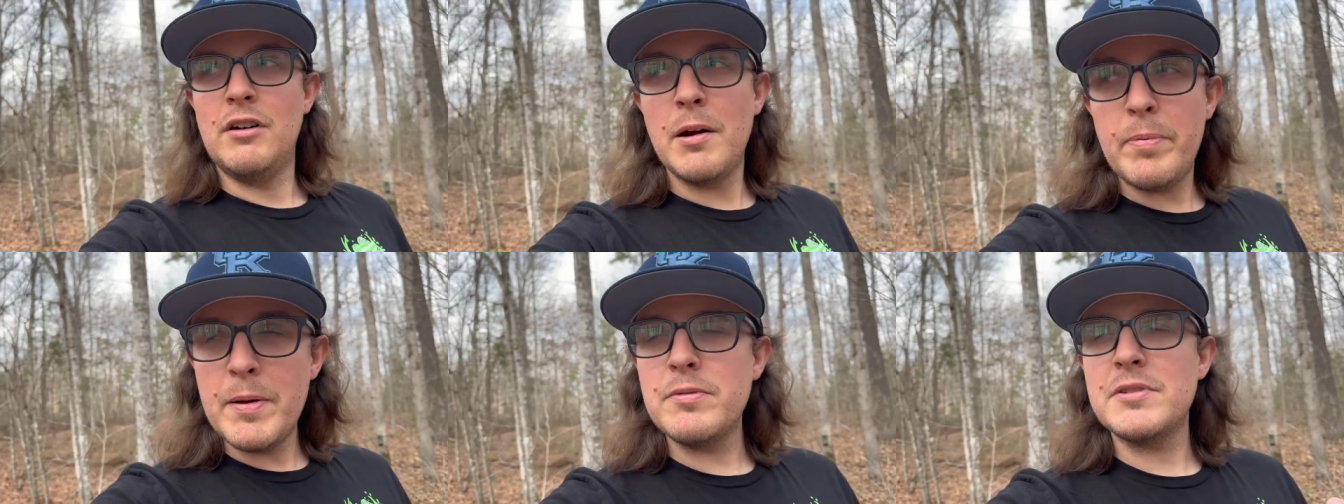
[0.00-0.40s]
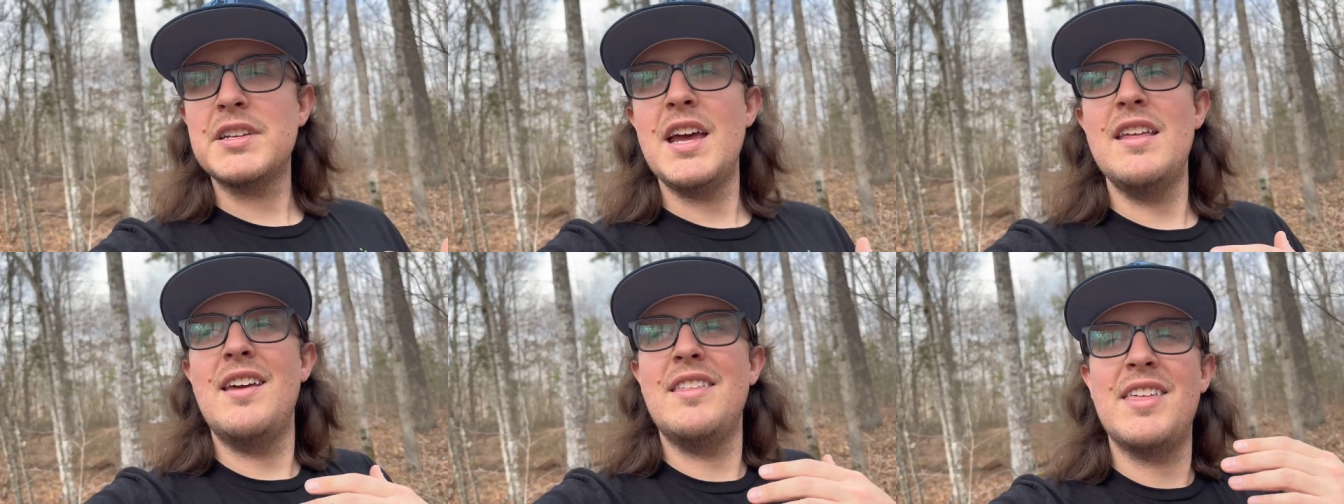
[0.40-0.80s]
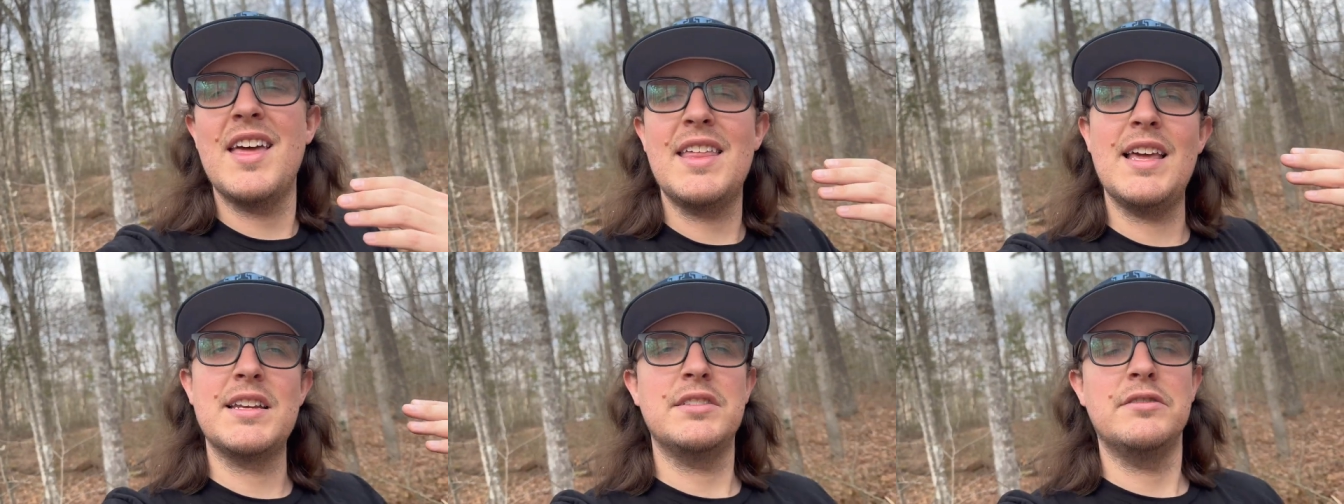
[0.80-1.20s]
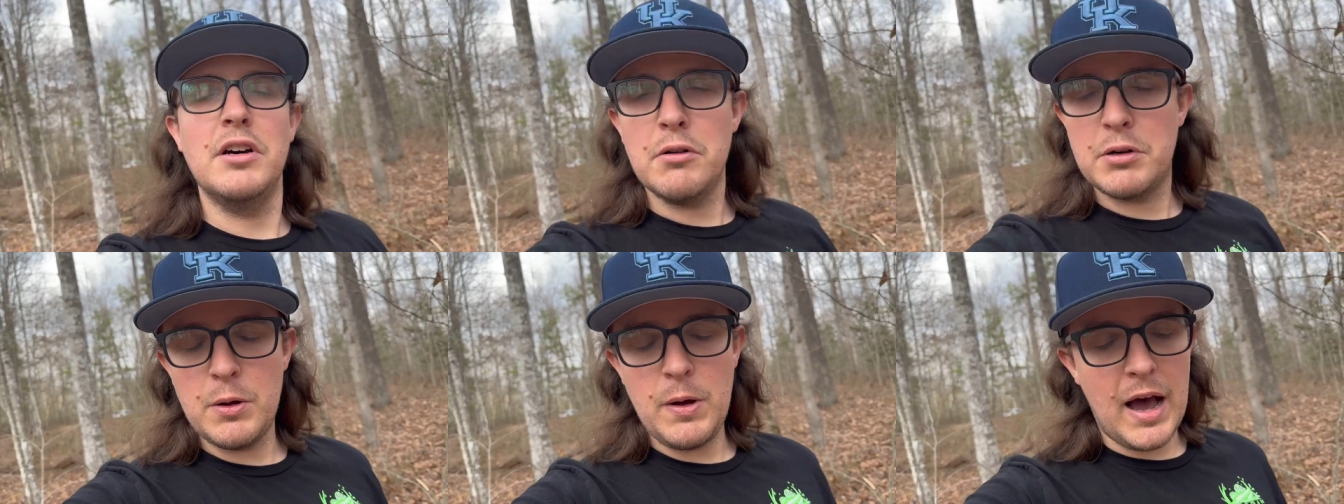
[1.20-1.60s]
lot of people saying they think that's a
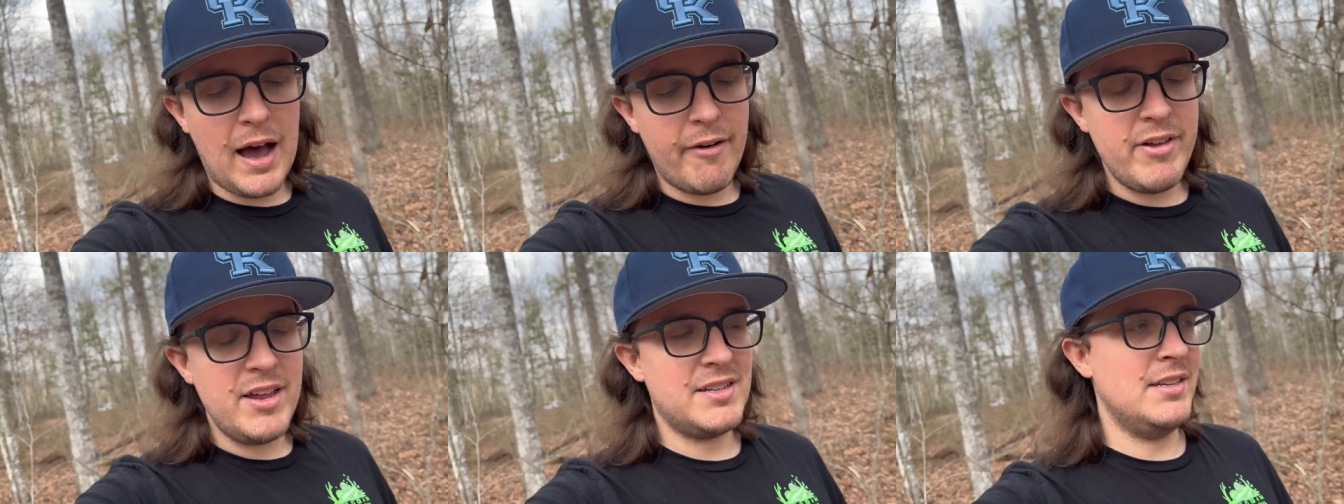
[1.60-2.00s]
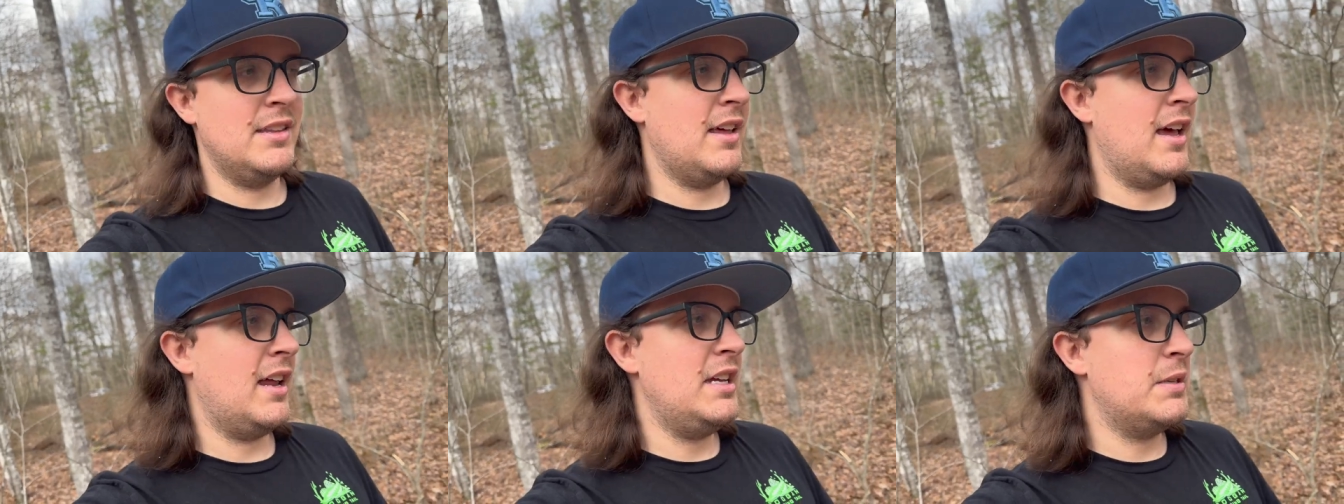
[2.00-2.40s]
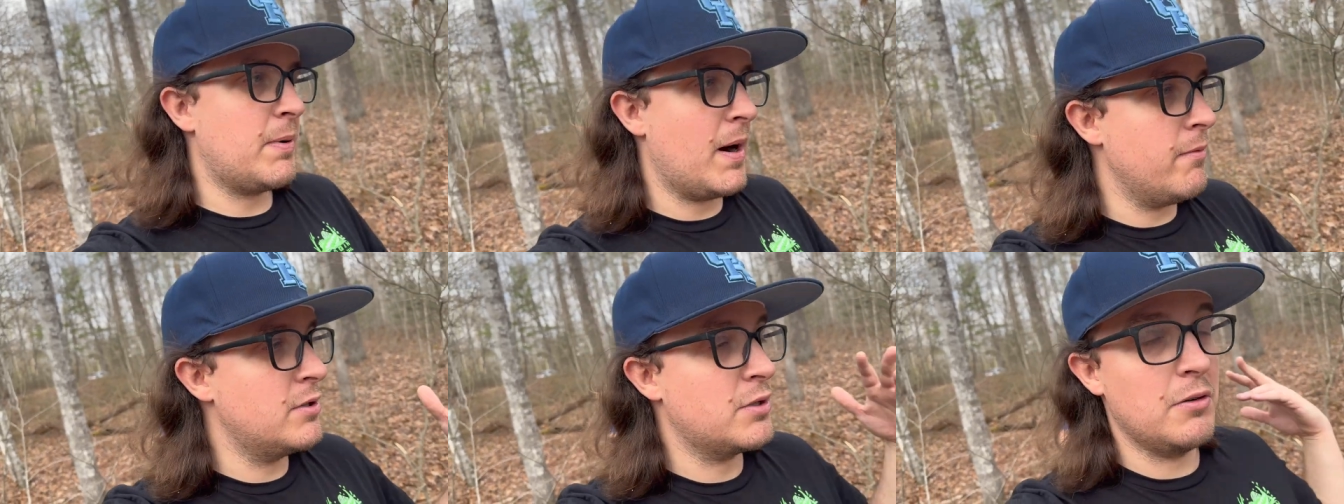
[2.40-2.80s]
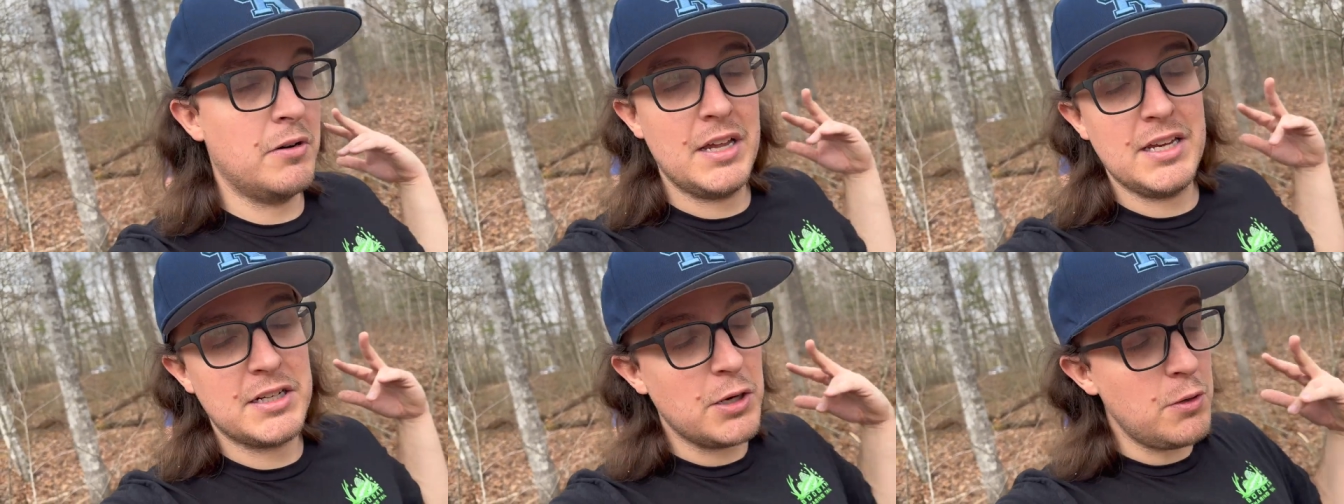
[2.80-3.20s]
little too obvious and that he's probably just gonna
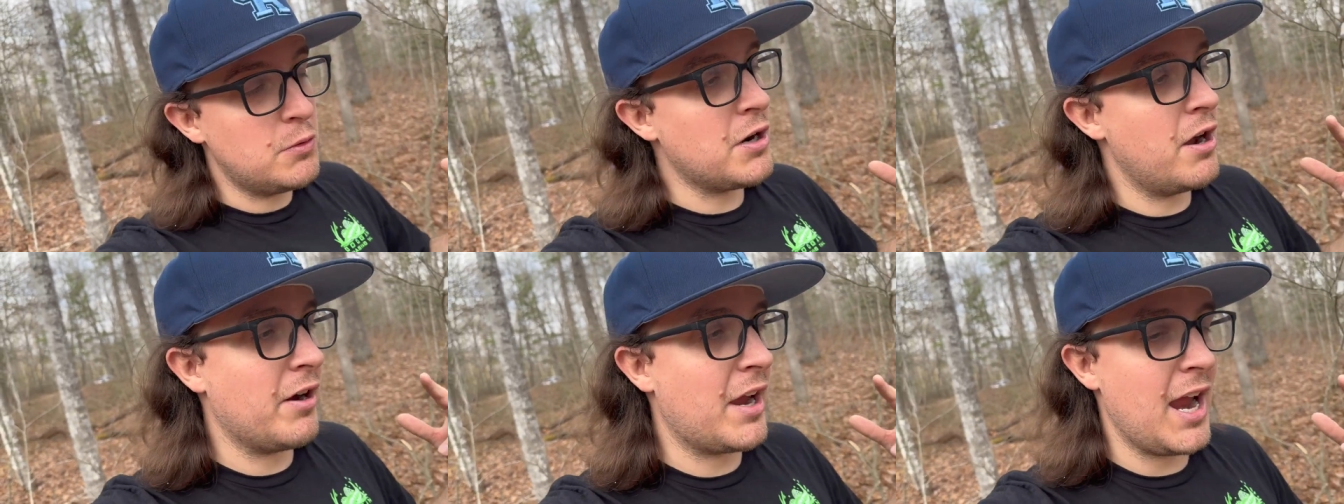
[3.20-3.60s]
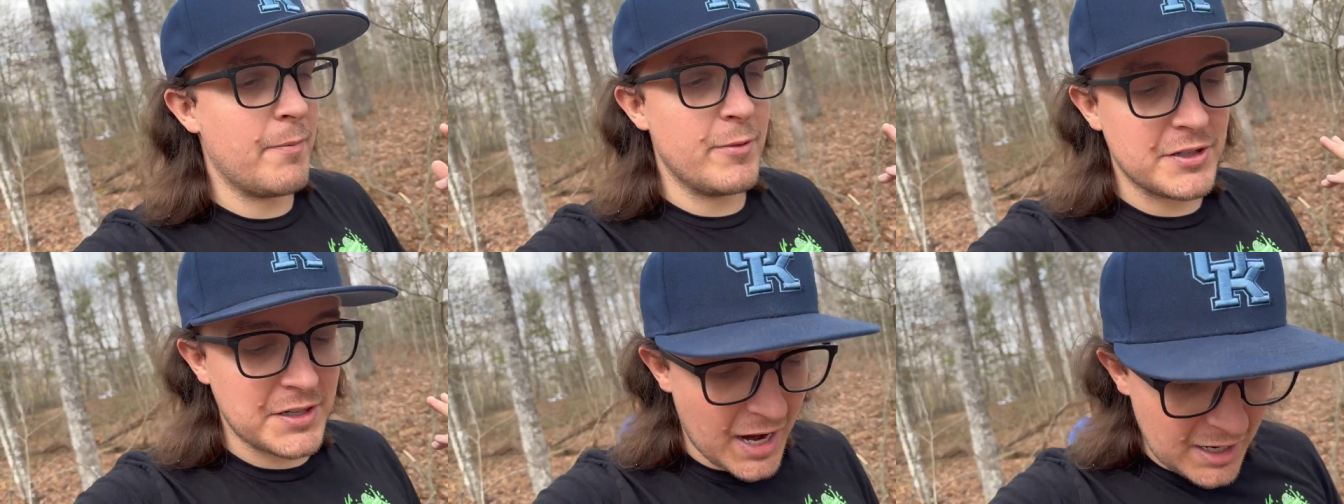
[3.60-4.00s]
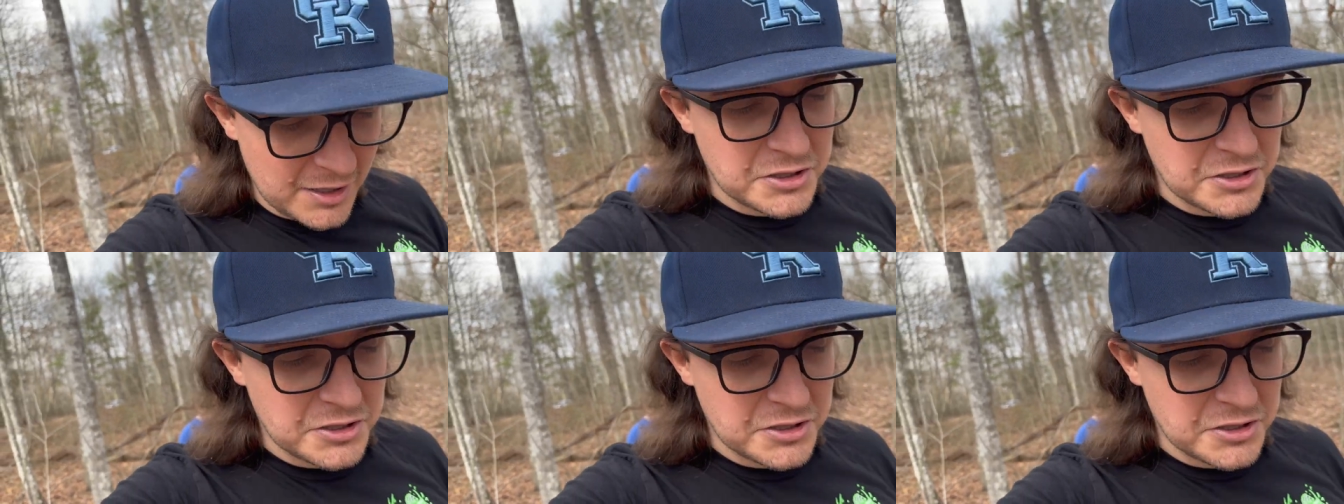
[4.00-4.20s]
get two trail cameras and a